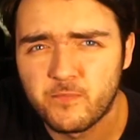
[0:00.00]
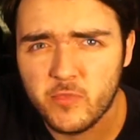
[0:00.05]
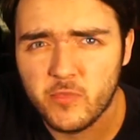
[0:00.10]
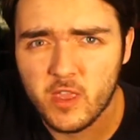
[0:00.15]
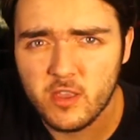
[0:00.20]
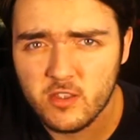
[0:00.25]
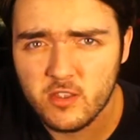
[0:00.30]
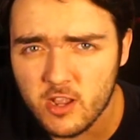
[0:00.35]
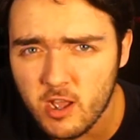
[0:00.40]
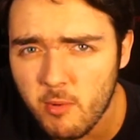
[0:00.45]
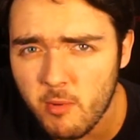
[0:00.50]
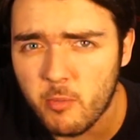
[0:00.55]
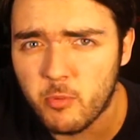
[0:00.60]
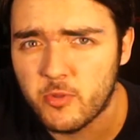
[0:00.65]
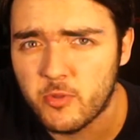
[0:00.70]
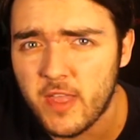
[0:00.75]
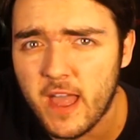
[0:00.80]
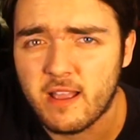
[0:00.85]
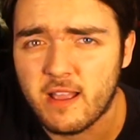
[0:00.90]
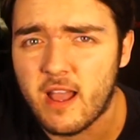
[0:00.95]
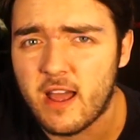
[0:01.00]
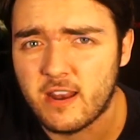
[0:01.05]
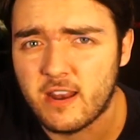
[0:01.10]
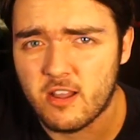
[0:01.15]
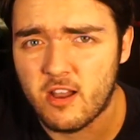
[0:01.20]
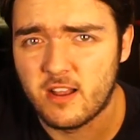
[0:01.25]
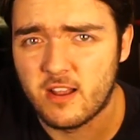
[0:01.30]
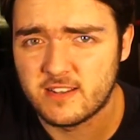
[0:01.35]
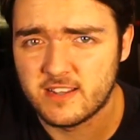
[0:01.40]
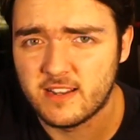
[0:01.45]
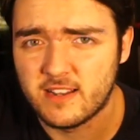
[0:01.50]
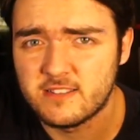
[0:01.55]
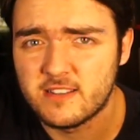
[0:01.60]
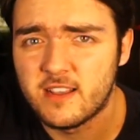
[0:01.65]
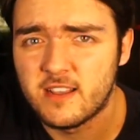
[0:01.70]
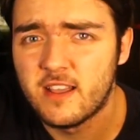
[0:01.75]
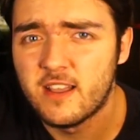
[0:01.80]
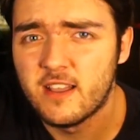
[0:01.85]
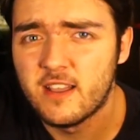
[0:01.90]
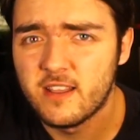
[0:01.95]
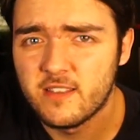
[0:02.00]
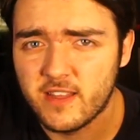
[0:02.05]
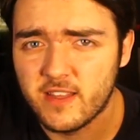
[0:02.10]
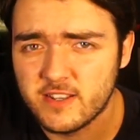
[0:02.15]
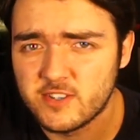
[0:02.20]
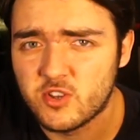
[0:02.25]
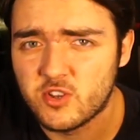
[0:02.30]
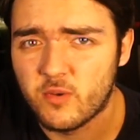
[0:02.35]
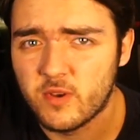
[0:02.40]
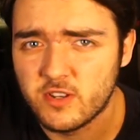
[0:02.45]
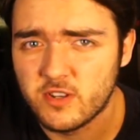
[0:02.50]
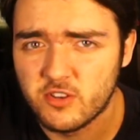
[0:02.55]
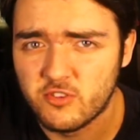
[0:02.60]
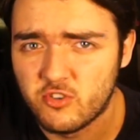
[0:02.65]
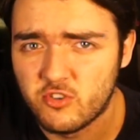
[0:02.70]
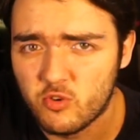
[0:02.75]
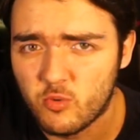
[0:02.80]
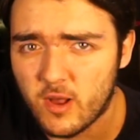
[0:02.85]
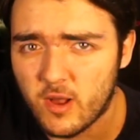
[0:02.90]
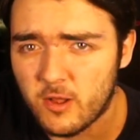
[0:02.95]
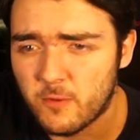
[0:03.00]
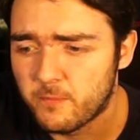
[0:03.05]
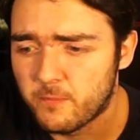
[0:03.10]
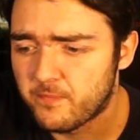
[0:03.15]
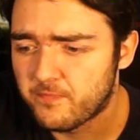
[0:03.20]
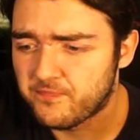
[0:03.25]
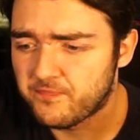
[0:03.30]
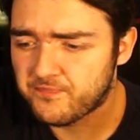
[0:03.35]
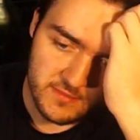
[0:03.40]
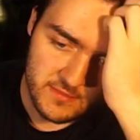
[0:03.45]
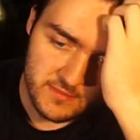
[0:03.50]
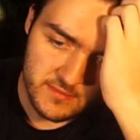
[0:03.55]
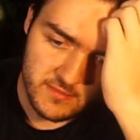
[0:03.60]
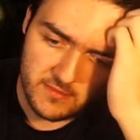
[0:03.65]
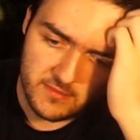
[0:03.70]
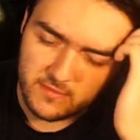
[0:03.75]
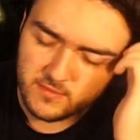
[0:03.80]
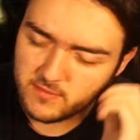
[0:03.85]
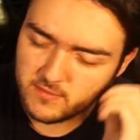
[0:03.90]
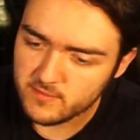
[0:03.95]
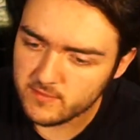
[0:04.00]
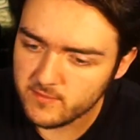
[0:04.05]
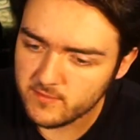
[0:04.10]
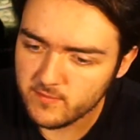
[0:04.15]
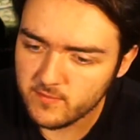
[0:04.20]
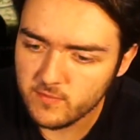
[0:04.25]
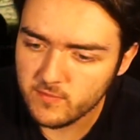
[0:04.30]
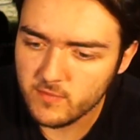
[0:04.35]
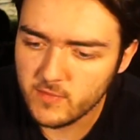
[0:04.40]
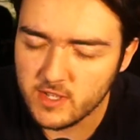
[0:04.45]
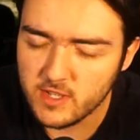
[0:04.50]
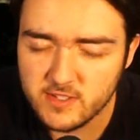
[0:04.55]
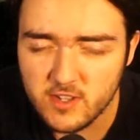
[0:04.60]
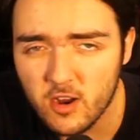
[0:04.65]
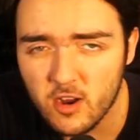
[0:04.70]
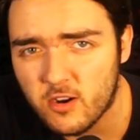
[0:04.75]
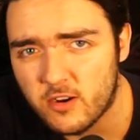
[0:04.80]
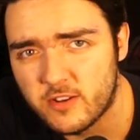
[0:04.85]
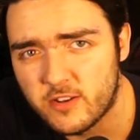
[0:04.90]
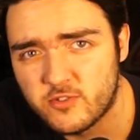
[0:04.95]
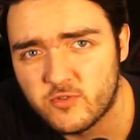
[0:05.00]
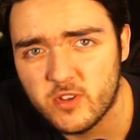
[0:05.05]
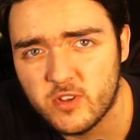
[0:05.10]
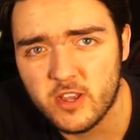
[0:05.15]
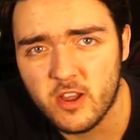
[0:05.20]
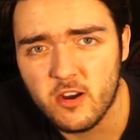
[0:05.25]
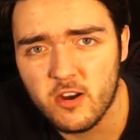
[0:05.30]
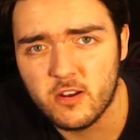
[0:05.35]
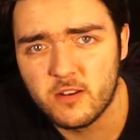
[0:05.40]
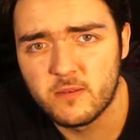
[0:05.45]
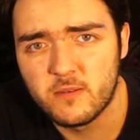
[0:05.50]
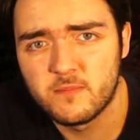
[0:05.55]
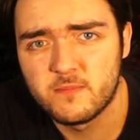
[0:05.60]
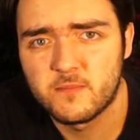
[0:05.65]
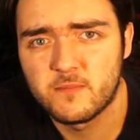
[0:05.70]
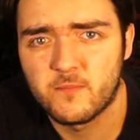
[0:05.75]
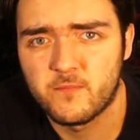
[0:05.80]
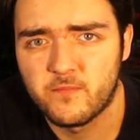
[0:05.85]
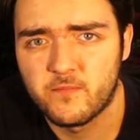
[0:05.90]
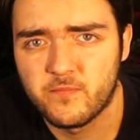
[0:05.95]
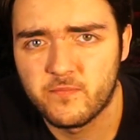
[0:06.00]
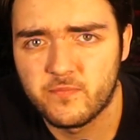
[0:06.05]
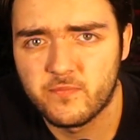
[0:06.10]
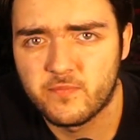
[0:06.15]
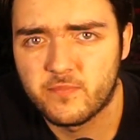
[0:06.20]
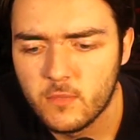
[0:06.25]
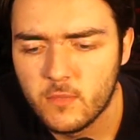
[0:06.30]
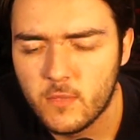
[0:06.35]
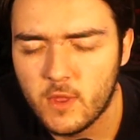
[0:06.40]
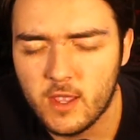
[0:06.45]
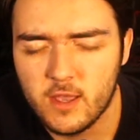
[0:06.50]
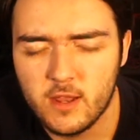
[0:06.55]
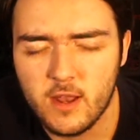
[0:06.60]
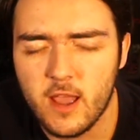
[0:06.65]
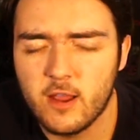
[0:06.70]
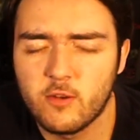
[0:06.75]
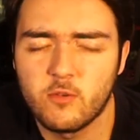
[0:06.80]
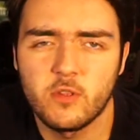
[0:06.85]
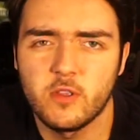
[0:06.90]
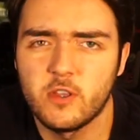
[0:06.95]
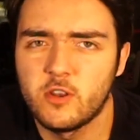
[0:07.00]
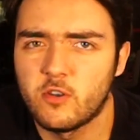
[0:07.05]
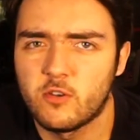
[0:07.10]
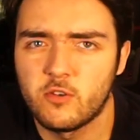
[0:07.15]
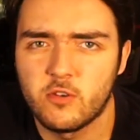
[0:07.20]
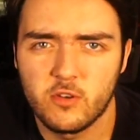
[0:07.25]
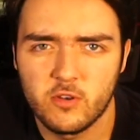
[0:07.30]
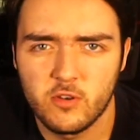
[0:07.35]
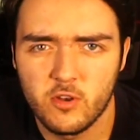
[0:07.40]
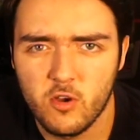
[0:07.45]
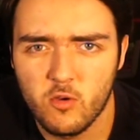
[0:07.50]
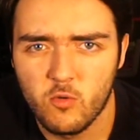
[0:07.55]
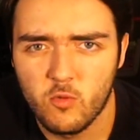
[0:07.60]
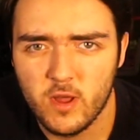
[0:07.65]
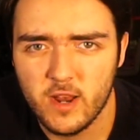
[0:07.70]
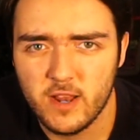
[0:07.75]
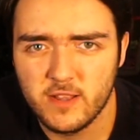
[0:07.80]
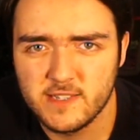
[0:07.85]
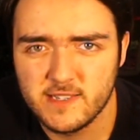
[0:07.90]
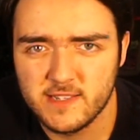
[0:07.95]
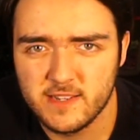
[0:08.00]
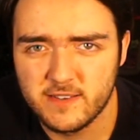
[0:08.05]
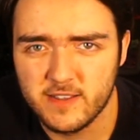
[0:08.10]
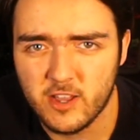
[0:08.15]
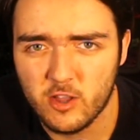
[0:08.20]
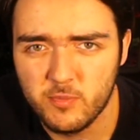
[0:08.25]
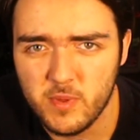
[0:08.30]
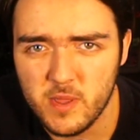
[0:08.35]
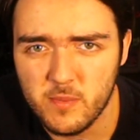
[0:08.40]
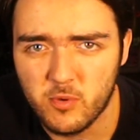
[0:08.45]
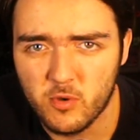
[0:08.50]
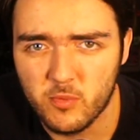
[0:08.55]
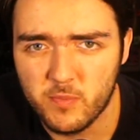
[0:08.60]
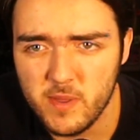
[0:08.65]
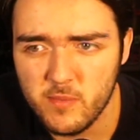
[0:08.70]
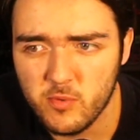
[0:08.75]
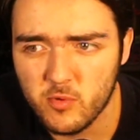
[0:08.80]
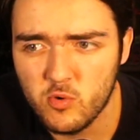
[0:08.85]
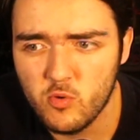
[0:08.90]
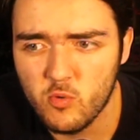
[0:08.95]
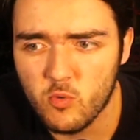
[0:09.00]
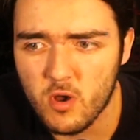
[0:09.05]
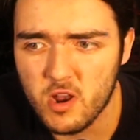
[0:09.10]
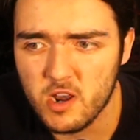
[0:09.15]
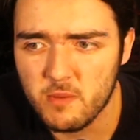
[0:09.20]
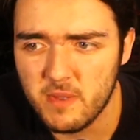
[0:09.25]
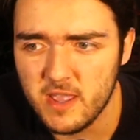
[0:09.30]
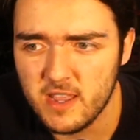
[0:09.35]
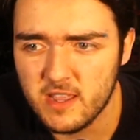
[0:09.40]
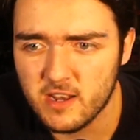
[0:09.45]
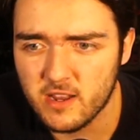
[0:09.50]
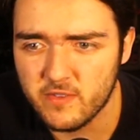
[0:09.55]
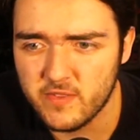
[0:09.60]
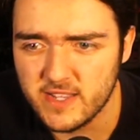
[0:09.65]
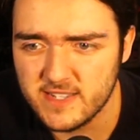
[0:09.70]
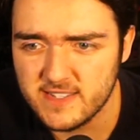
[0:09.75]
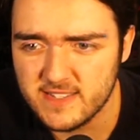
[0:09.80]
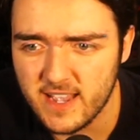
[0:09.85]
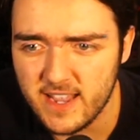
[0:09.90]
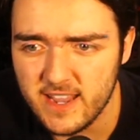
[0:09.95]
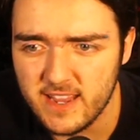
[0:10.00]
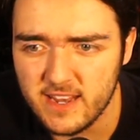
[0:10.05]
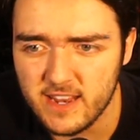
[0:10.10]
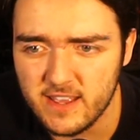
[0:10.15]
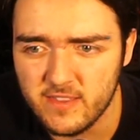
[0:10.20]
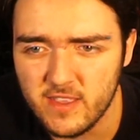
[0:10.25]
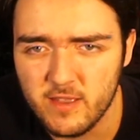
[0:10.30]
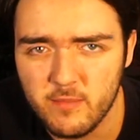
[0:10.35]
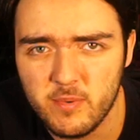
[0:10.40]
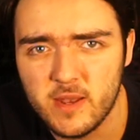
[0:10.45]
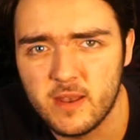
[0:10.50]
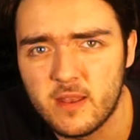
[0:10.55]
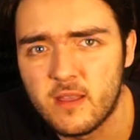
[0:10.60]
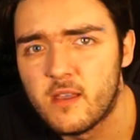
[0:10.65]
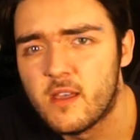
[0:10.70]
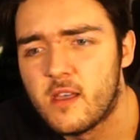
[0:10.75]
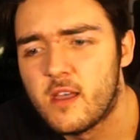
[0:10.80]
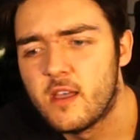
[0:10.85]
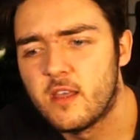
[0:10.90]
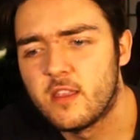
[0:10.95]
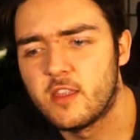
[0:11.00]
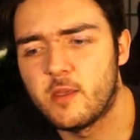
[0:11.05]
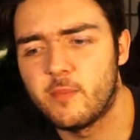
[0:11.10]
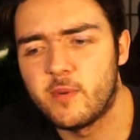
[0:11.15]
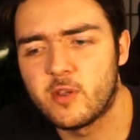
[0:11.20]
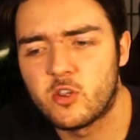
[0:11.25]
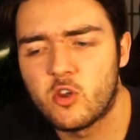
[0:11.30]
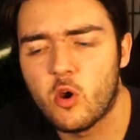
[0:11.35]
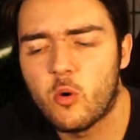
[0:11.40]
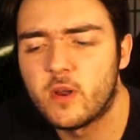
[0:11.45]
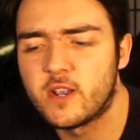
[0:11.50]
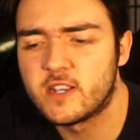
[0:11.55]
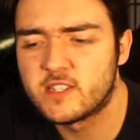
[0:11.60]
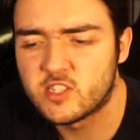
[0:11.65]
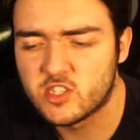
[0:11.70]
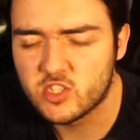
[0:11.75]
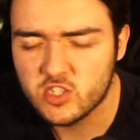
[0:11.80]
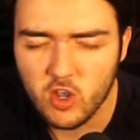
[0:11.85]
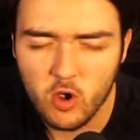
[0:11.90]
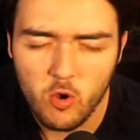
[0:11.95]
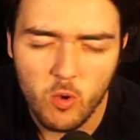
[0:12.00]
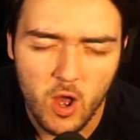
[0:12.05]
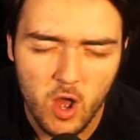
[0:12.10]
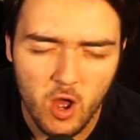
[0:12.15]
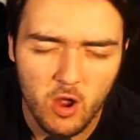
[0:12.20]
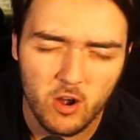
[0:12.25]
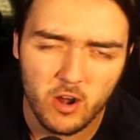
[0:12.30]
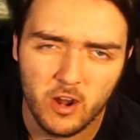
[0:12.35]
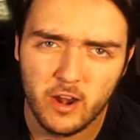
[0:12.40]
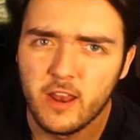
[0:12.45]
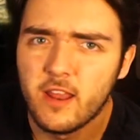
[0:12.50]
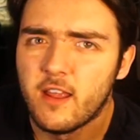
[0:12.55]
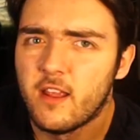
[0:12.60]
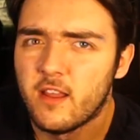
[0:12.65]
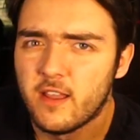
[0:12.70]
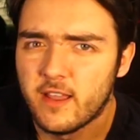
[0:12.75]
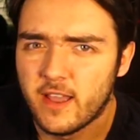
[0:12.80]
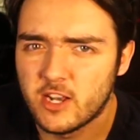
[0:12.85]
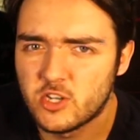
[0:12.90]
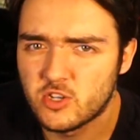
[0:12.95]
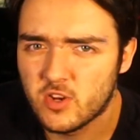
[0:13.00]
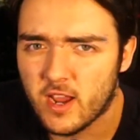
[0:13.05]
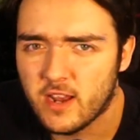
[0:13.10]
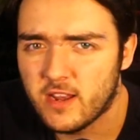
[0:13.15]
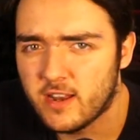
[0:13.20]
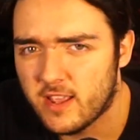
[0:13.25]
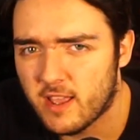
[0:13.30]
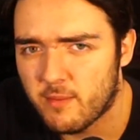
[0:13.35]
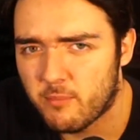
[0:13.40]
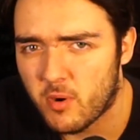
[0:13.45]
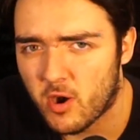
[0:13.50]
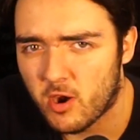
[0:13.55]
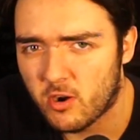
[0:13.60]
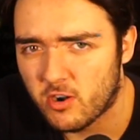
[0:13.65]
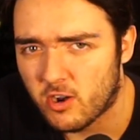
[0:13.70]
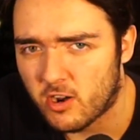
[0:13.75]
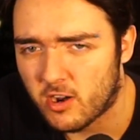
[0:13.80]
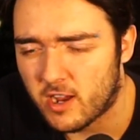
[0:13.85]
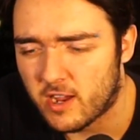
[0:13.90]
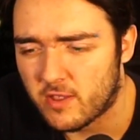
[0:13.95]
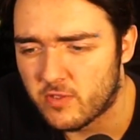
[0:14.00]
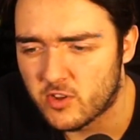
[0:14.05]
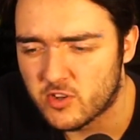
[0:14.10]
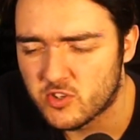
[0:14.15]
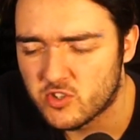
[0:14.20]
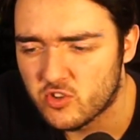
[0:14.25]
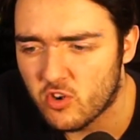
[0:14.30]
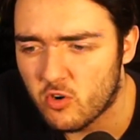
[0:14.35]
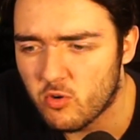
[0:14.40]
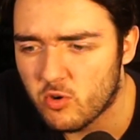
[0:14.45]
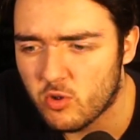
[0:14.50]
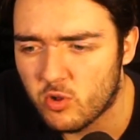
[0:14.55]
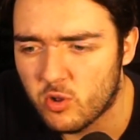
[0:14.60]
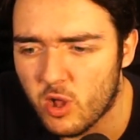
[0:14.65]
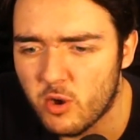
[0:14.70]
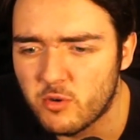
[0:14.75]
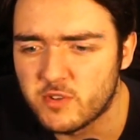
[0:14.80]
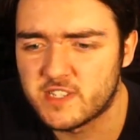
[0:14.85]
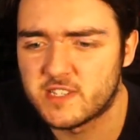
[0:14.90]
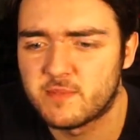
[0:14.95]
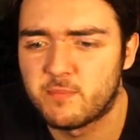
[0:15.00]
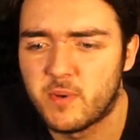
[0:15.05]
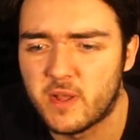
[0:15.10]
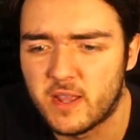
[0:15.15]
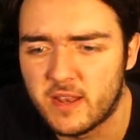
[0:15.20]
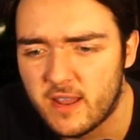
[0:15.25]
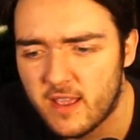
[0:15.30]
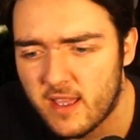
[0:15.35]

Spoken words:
to come up with that kind of content that is going to do well. It's hard. It's really hard. And I really don't know what else to tell people who want to make it on the site, and they've been going so hard at trying to get partner, and they're so close, but